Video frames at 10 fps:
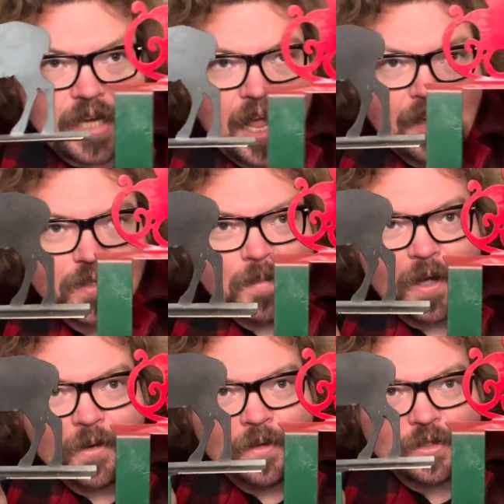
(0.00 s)
I have some
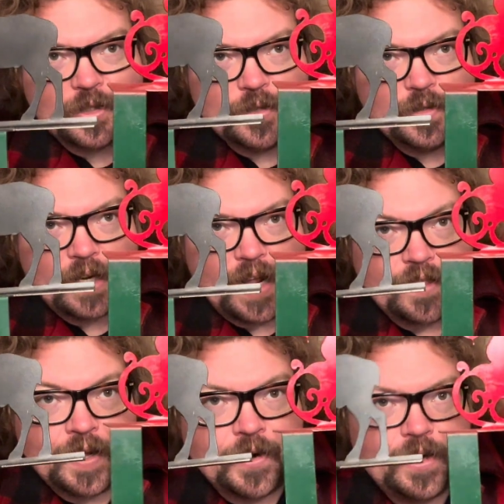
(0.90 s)
other ones too that I
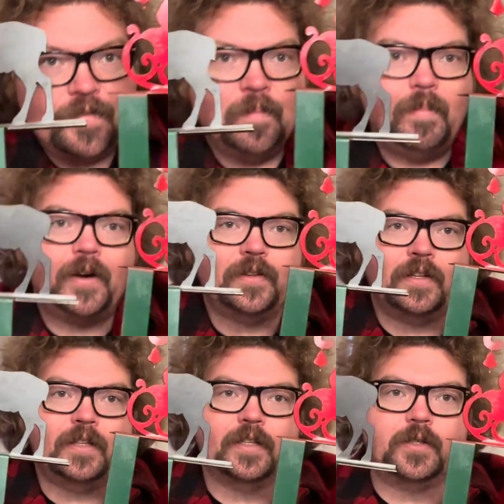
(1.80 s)
think are even better
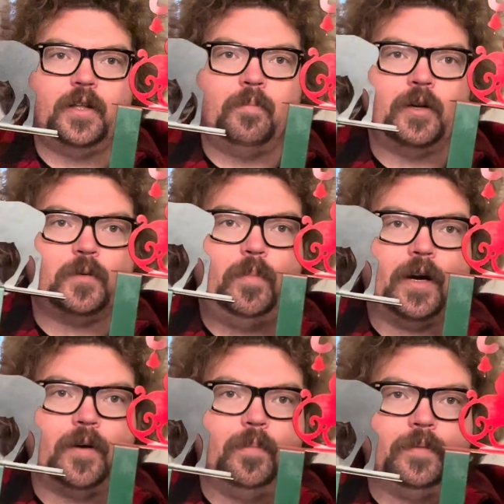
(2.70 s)
than this. They're much
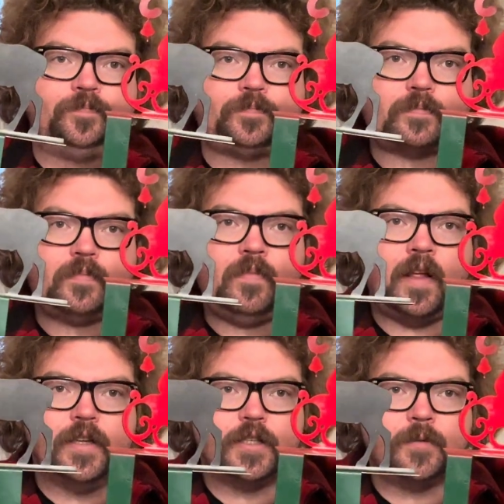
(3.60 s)
bigger, but
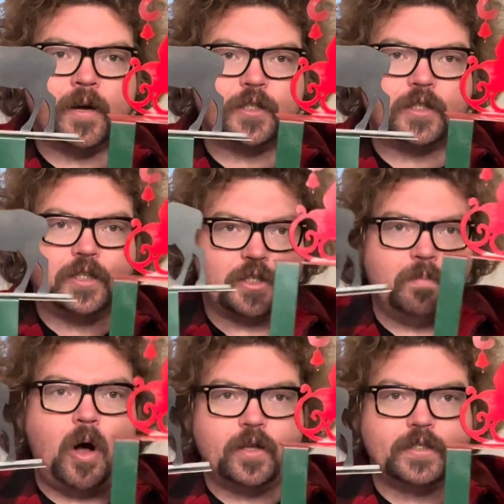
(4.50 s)
this is the
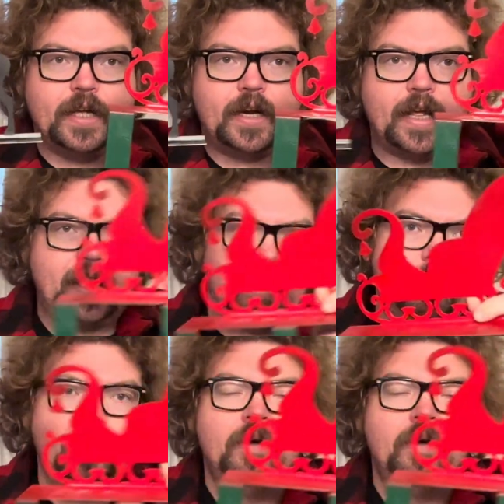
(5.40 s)
small set I keep